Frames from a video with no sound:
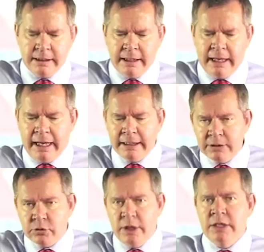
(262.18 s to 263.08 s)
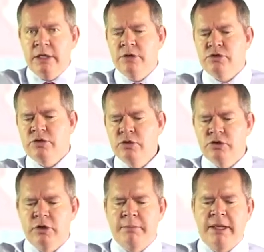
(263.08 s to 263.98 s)
and it then goes through
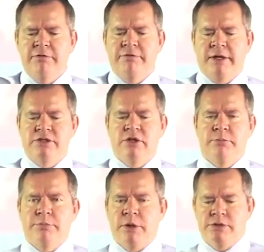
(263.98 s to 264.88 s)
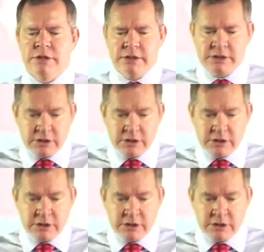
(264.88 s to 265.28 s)
to the manufacturing process.